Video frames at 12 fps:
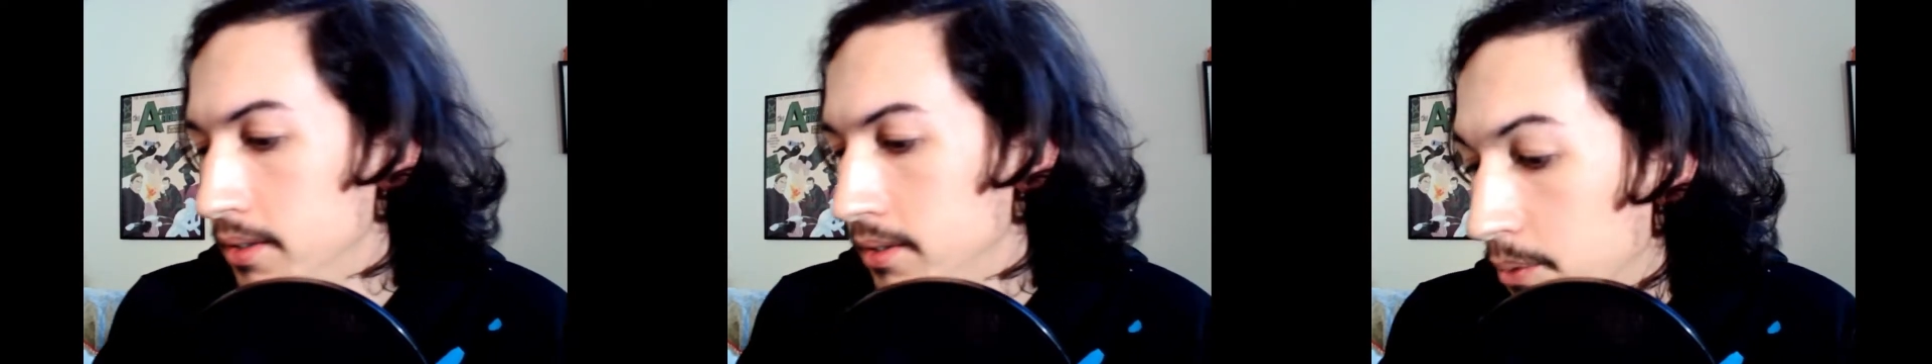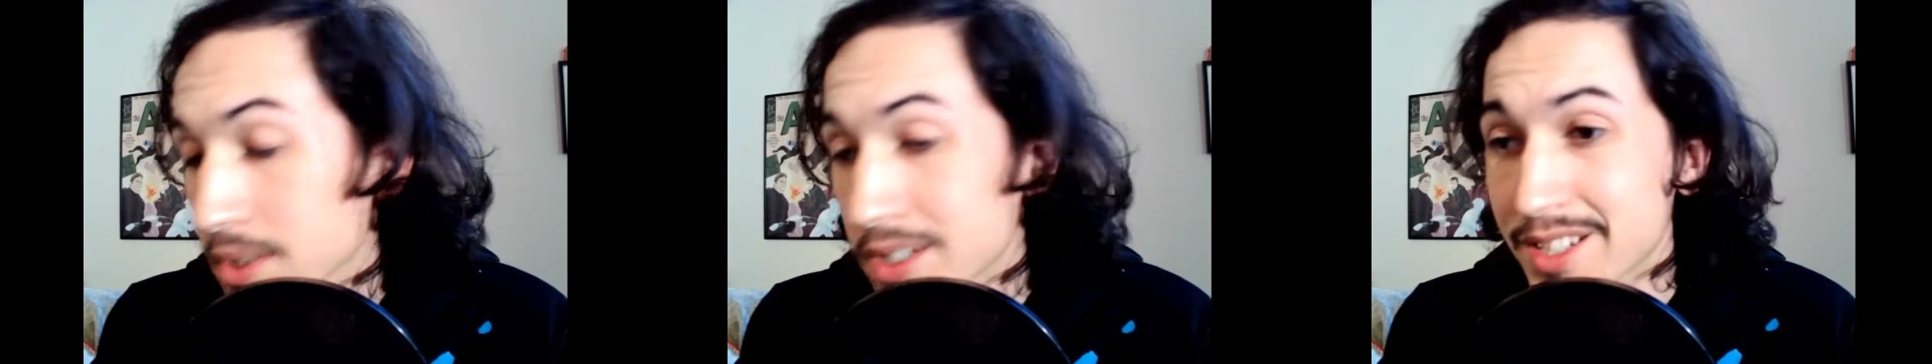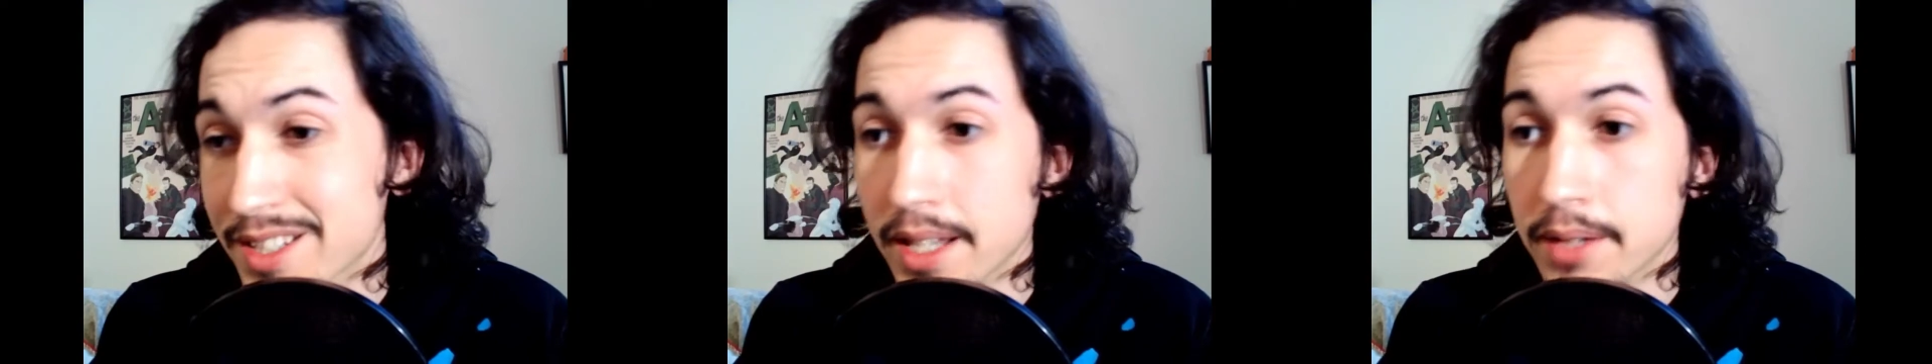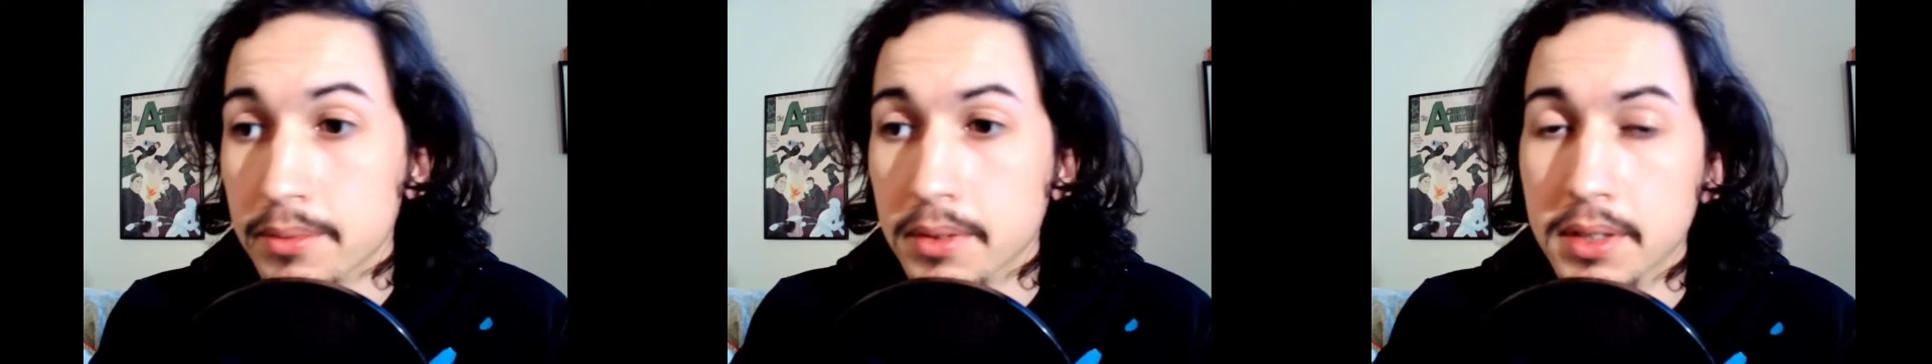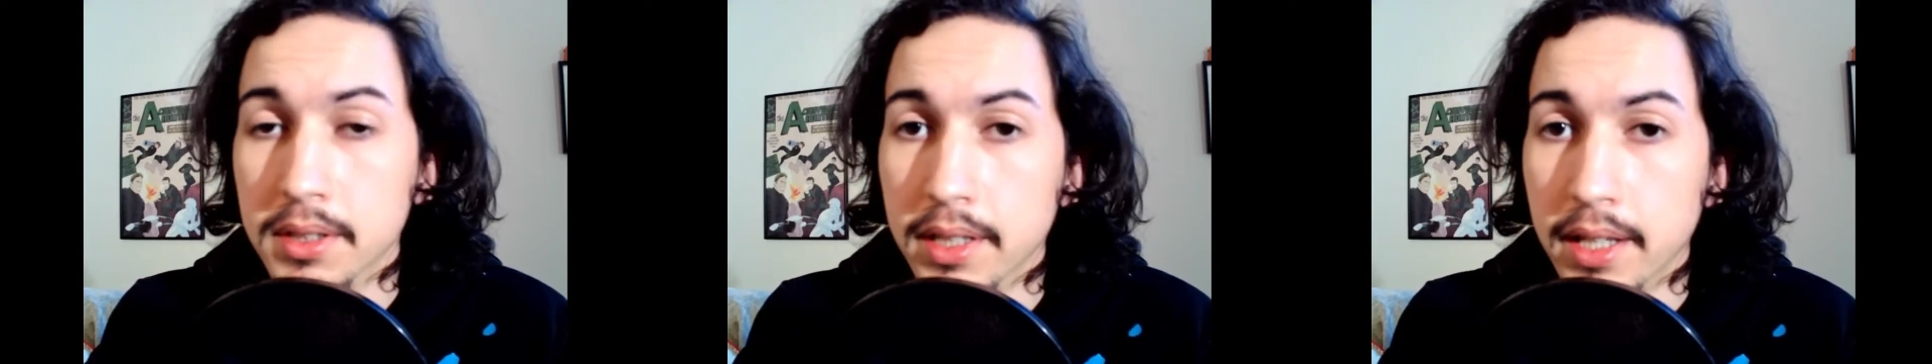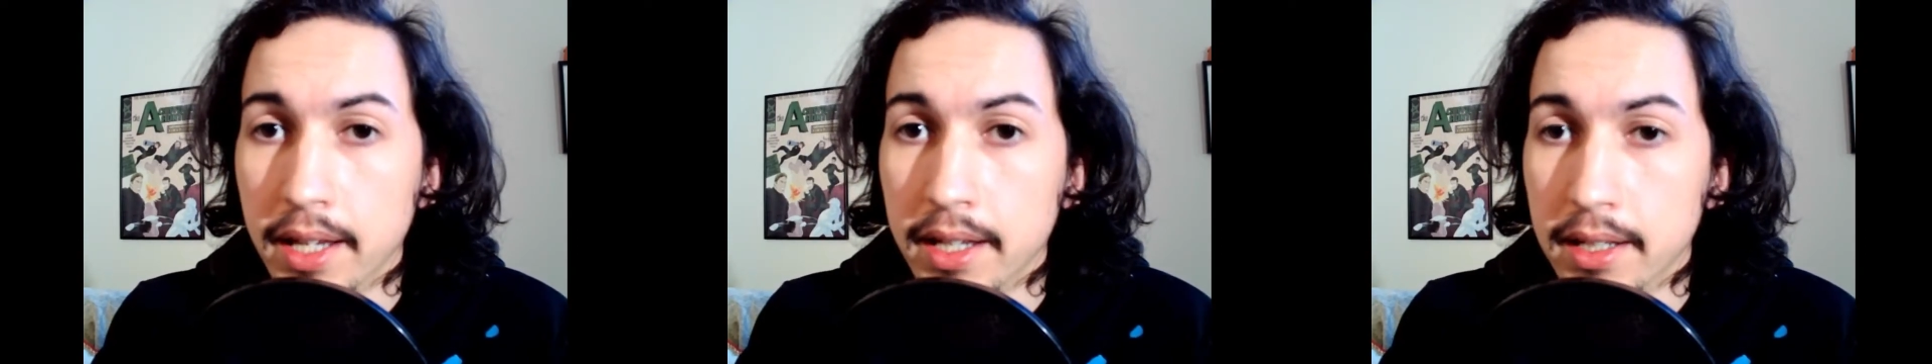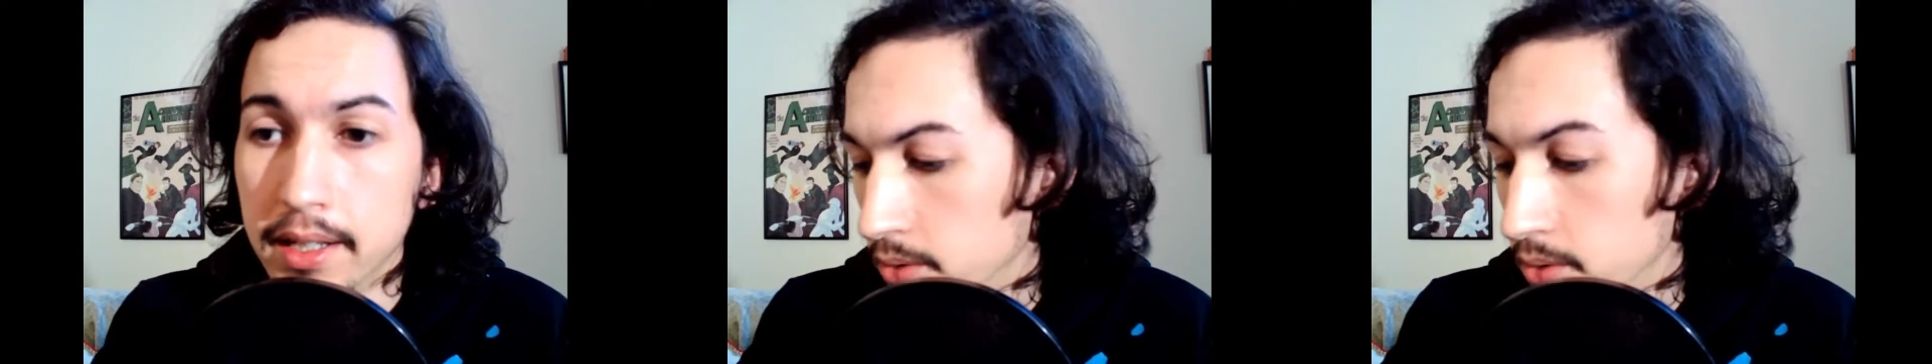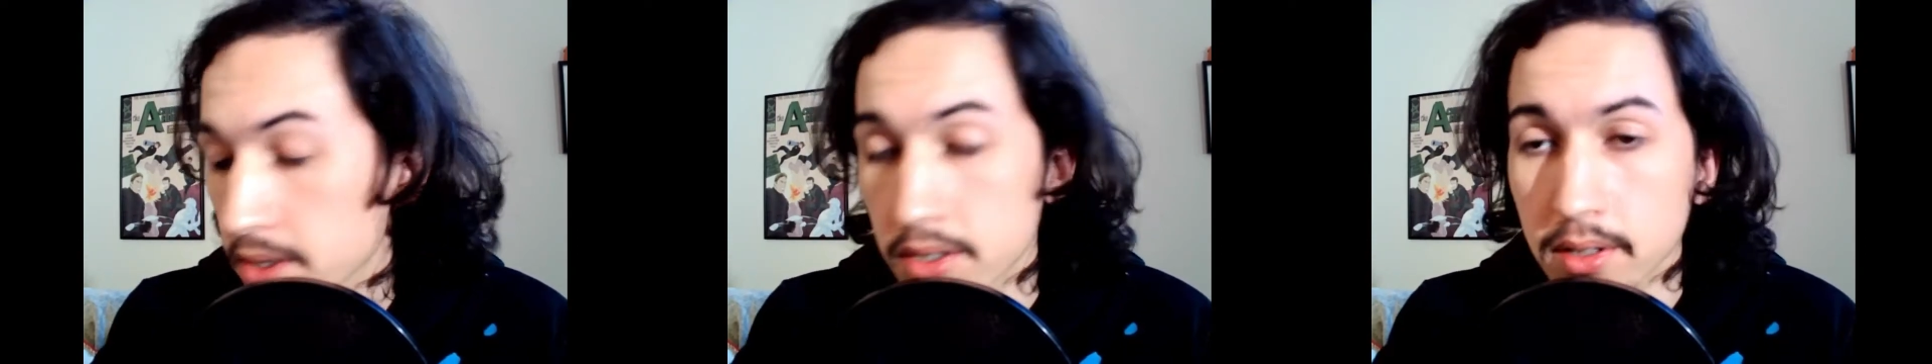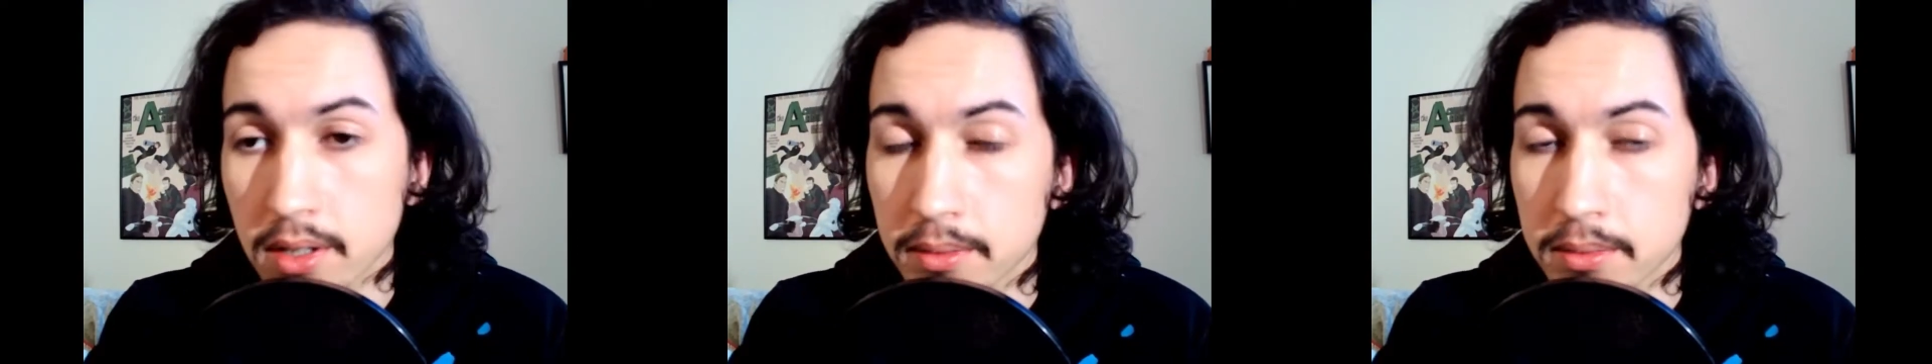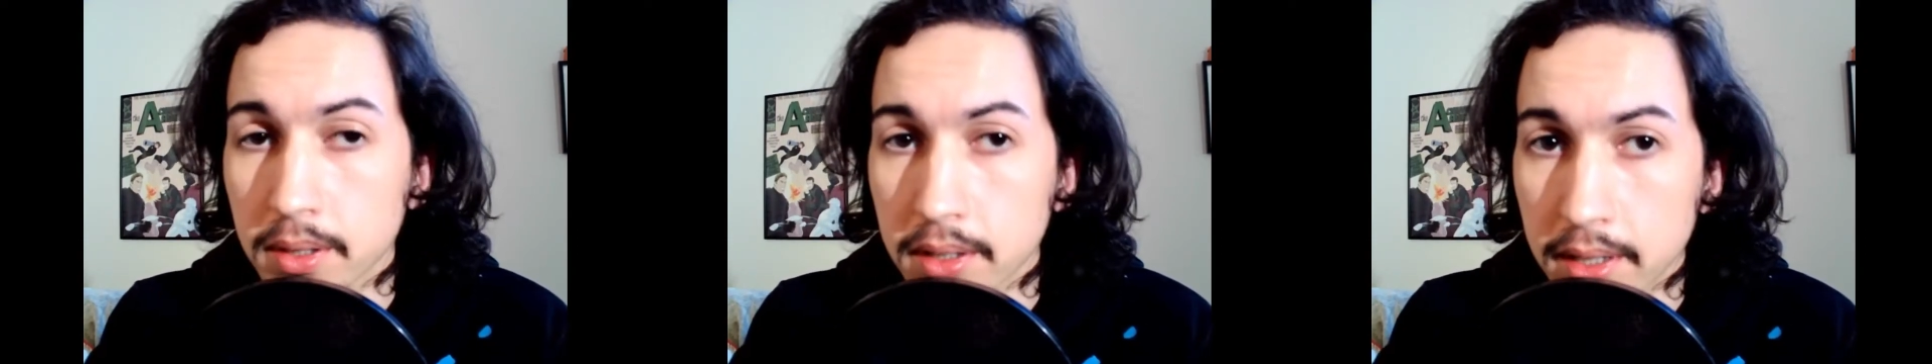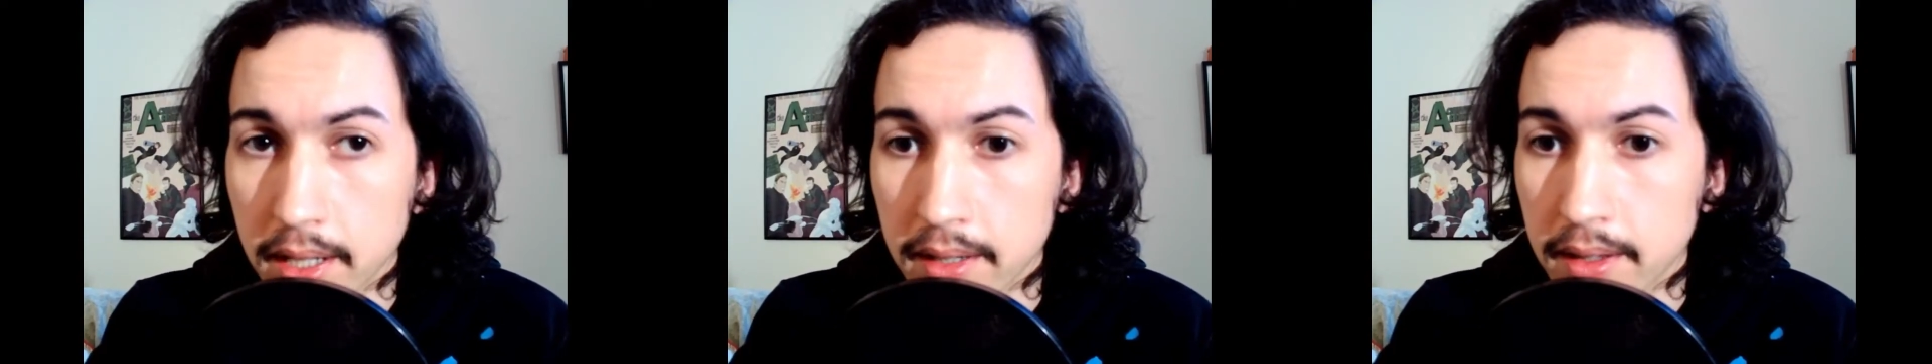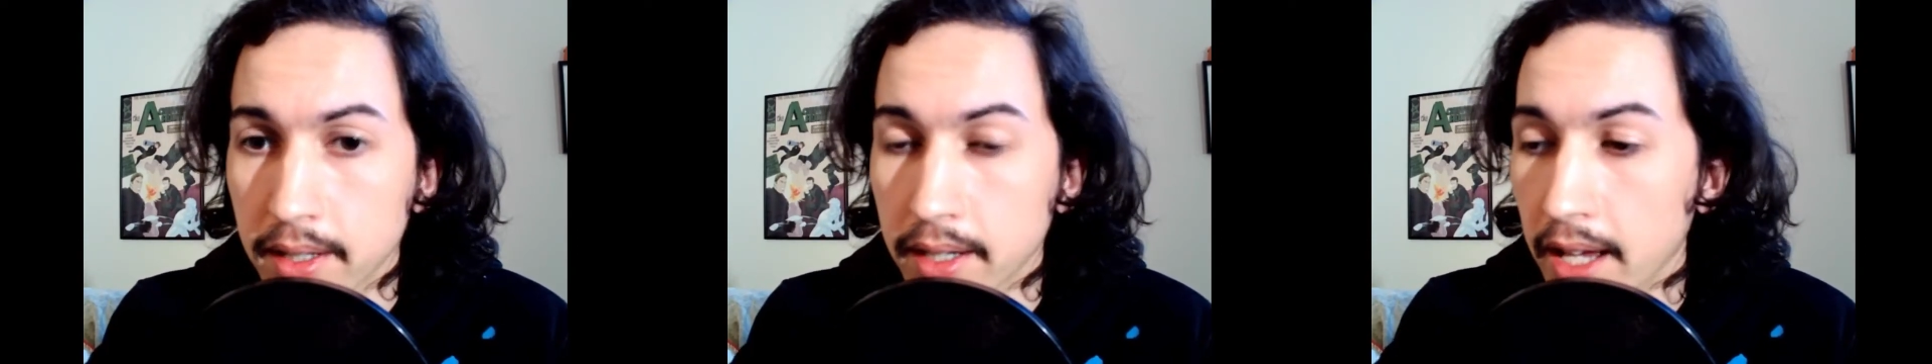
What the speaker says: which is definitely a creature comfort kind of thing.